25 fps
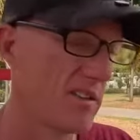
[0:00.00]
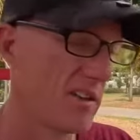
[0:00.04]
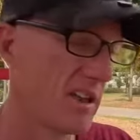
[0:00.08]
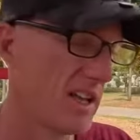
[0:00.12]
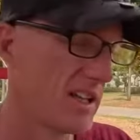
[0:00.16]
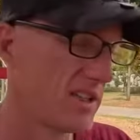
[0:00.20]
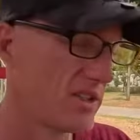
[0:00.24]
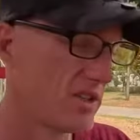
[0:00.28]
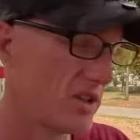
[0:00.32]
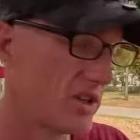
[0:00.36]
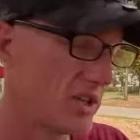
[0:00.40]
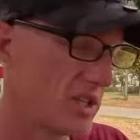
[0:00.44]

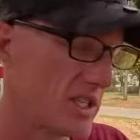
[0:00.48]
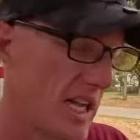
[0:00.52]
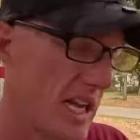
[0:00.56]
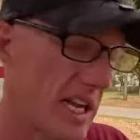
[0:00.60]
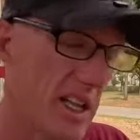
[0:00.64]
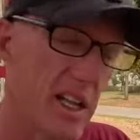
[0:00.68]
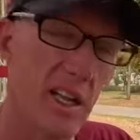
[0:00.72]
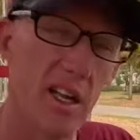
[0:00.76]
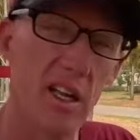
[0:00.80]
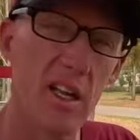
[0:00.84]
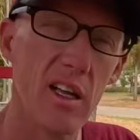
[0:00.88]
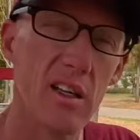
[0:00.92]
It's your
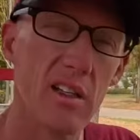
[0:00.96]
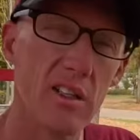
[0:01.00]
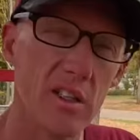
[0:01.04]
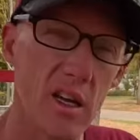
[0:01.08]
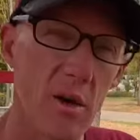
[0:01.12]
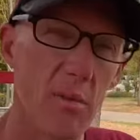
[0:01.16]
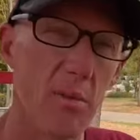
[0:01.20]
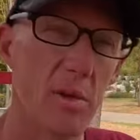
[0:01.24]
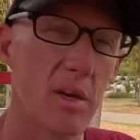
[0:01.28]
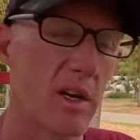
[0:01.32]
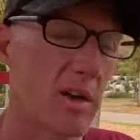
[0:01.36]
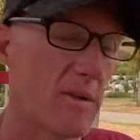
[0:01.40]
daily
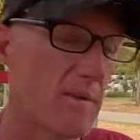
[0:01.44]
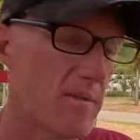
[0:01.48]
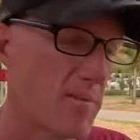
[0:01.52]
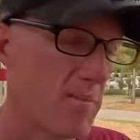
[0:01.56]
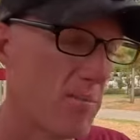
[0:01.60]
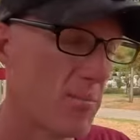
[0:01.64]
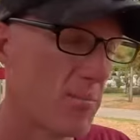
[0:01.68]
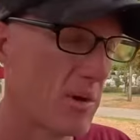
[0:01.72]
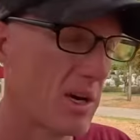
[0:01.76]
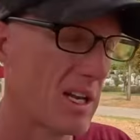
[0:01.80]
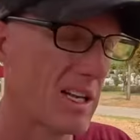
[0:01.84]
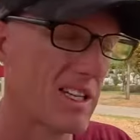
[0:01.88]
tumbler,
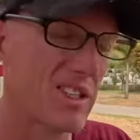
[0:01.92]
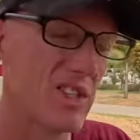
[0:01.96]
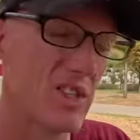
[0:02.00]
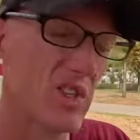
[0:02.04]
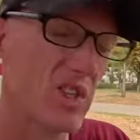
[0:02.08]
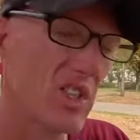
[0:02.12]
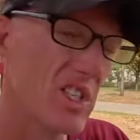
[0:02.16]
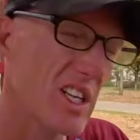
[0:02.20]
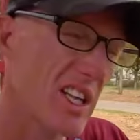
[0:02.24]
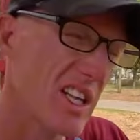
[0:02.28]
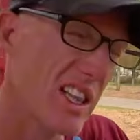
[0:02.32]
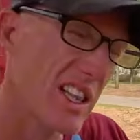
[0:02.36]
but it's
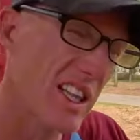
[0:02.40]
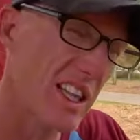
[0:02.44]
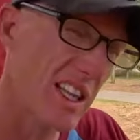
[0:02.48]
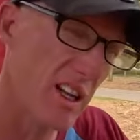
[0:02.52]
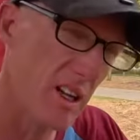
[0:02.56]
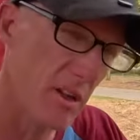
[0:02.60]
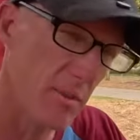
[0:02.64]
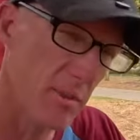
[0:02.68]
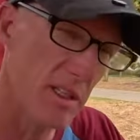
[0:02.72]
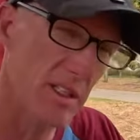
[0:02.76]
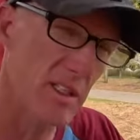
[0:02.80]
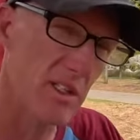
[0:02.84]
just a
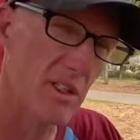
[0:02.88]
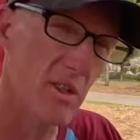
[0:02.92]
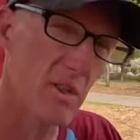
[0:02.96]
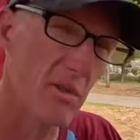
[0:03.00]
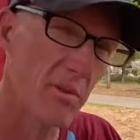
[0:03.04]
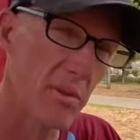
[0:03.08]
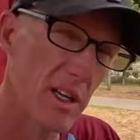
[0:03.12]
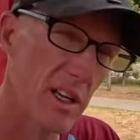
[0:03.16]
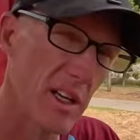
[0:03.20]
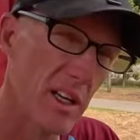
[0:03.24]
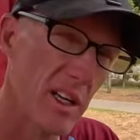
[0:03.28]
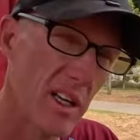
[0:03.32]
little bit too
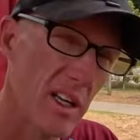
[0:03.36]
big.